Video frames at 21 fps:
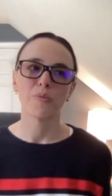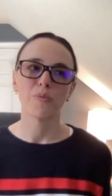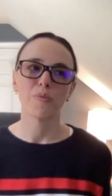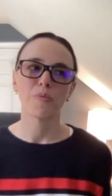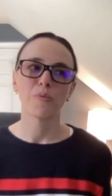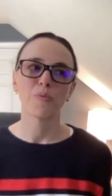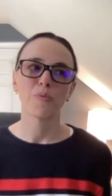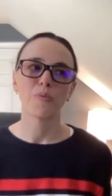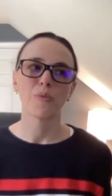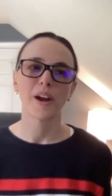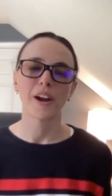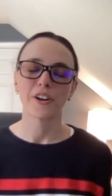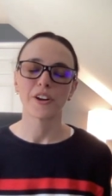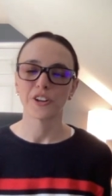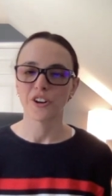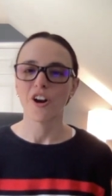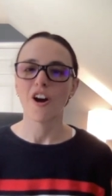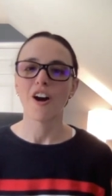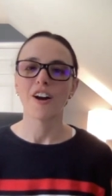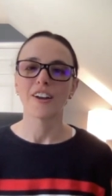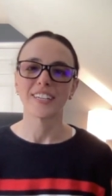where
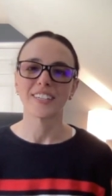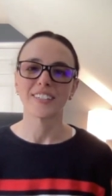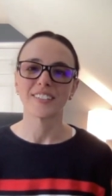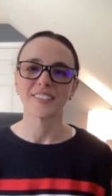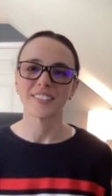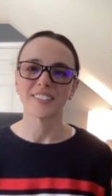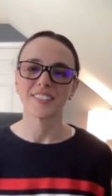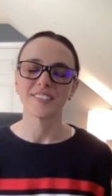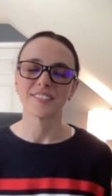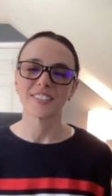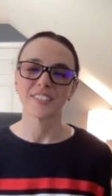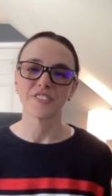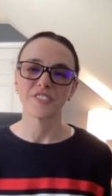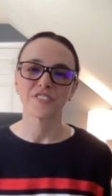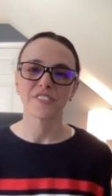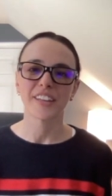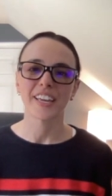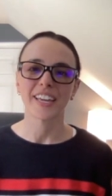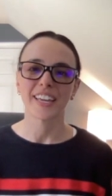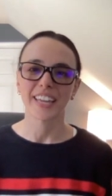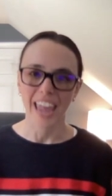your audience is and do
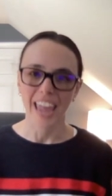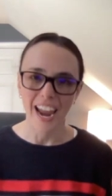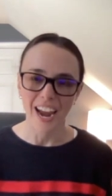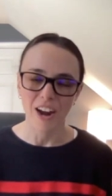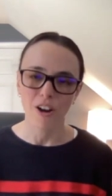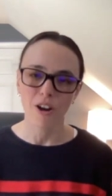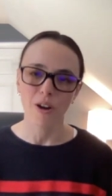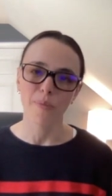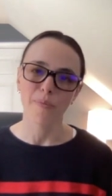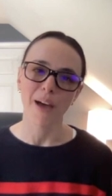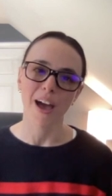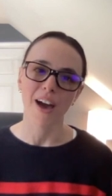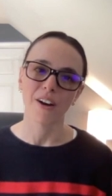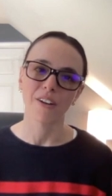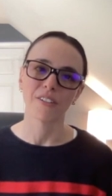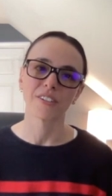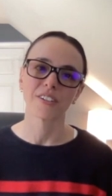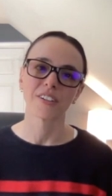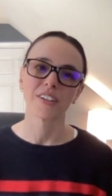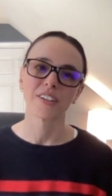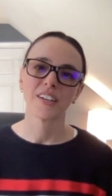they care
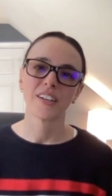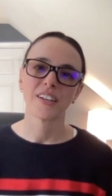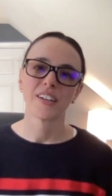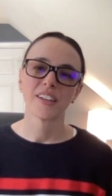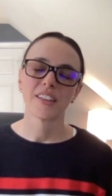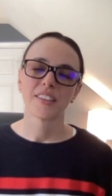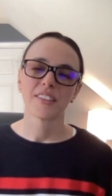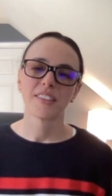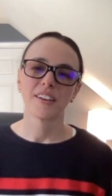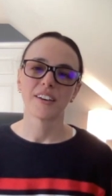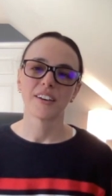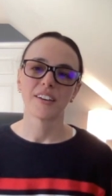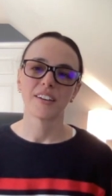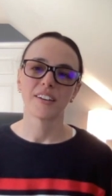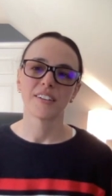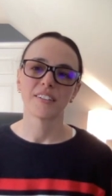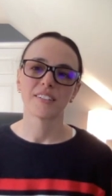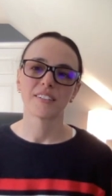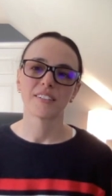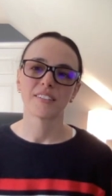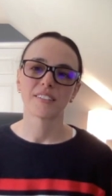about
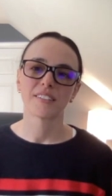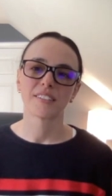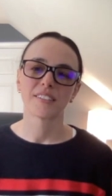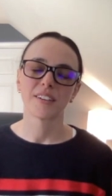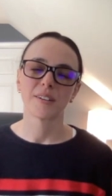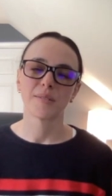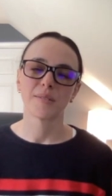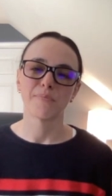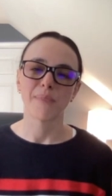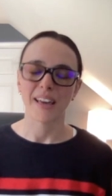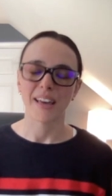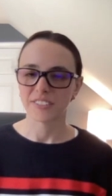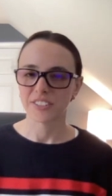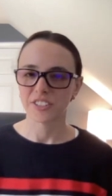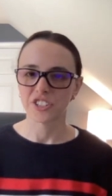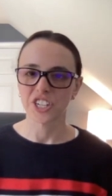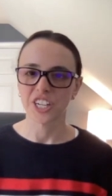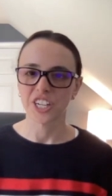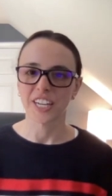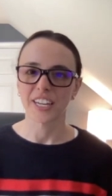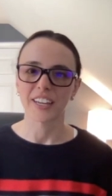the
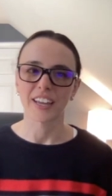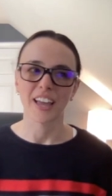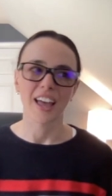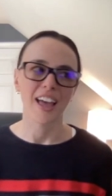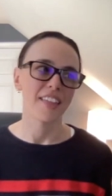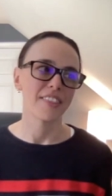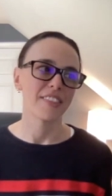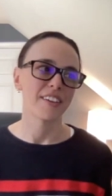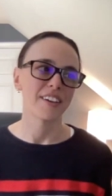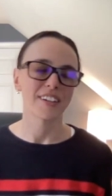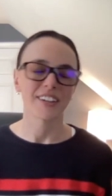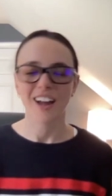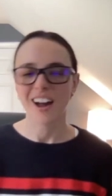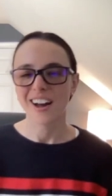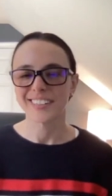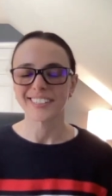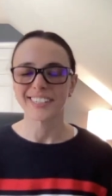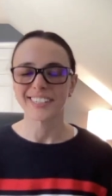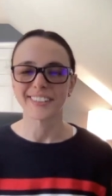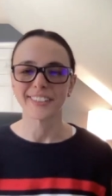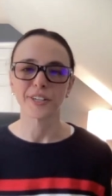messaging and the
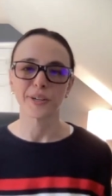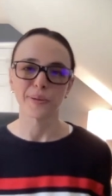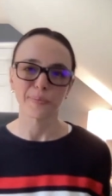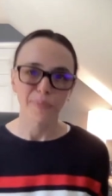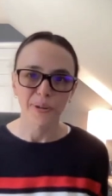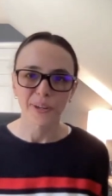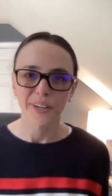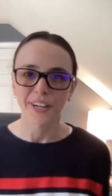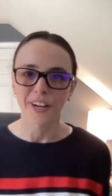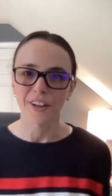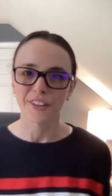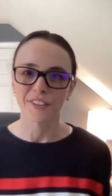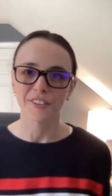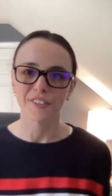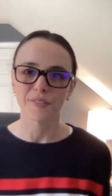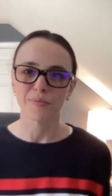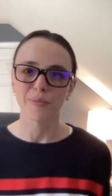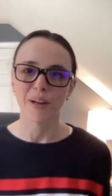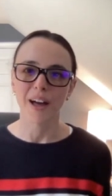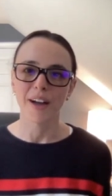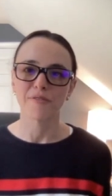content that you're putting on
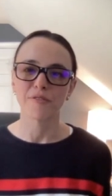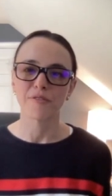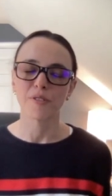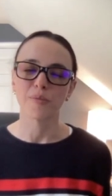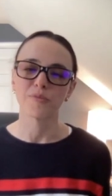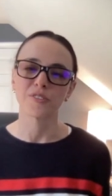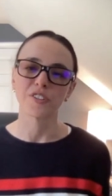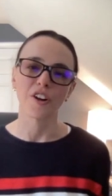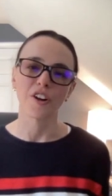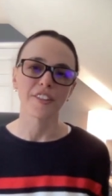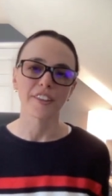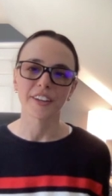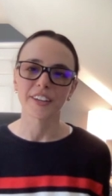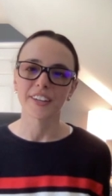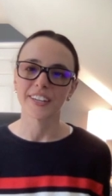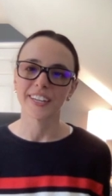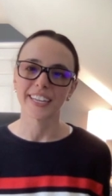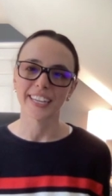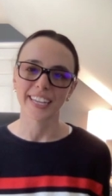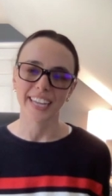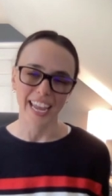those platforms. Are they going
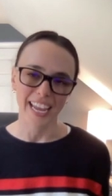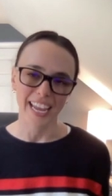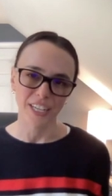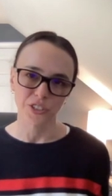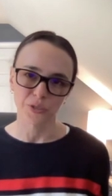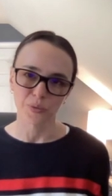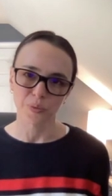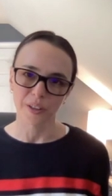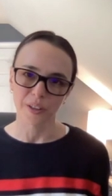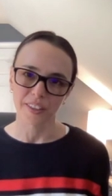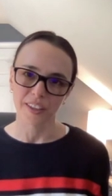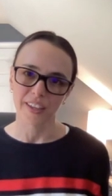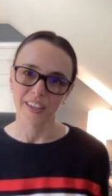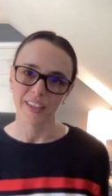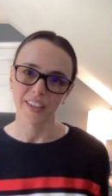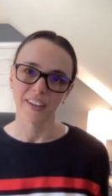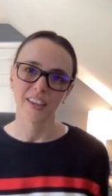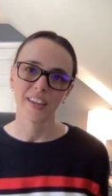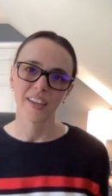to engage with it?